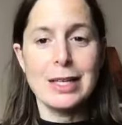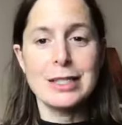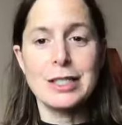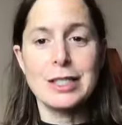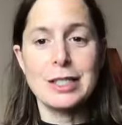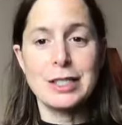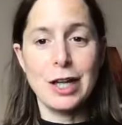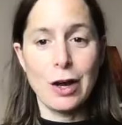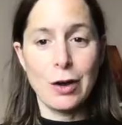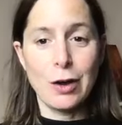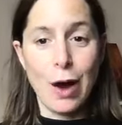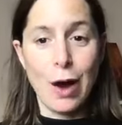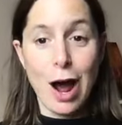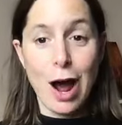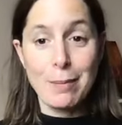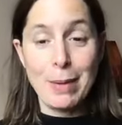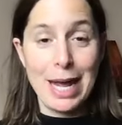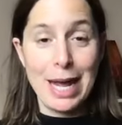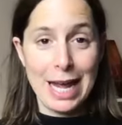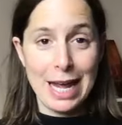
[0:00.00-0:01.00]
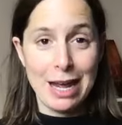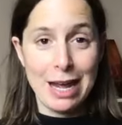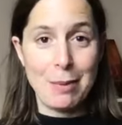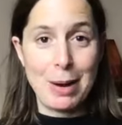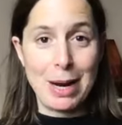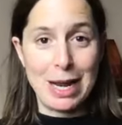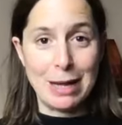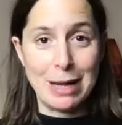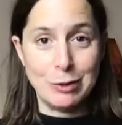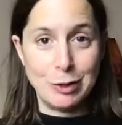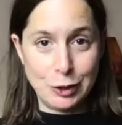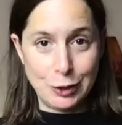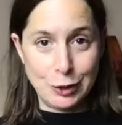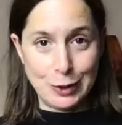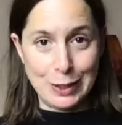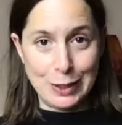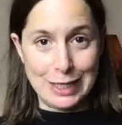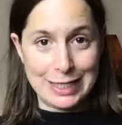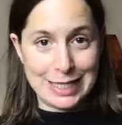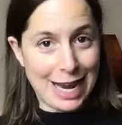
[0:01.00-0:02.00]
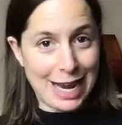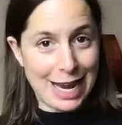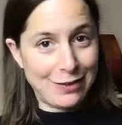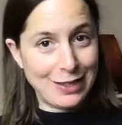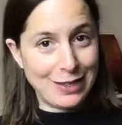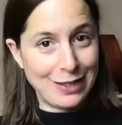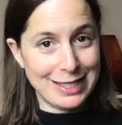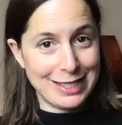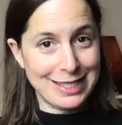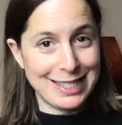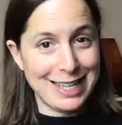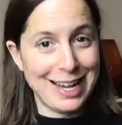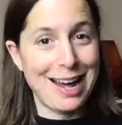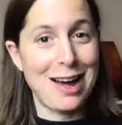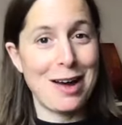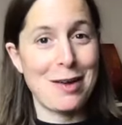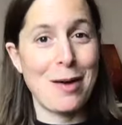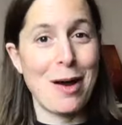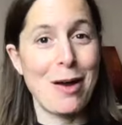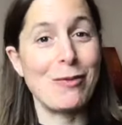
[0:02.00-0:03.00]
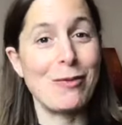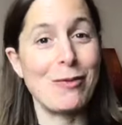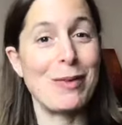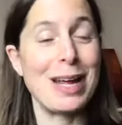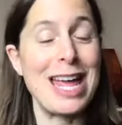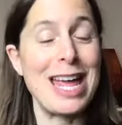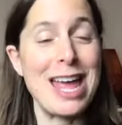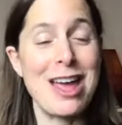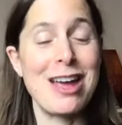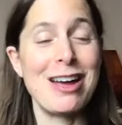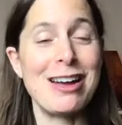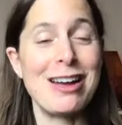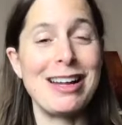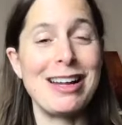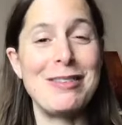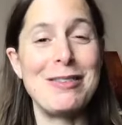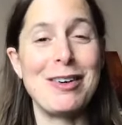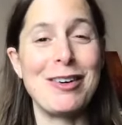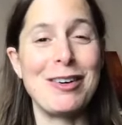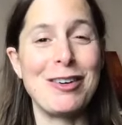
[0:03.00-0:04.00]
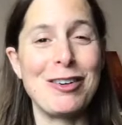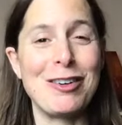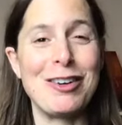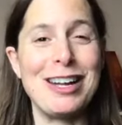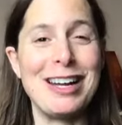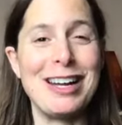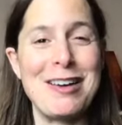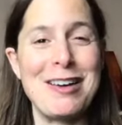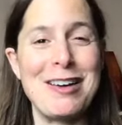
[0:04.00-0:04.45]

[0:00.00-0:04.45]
So I'm here. My name's Julia Davis. I'm here in my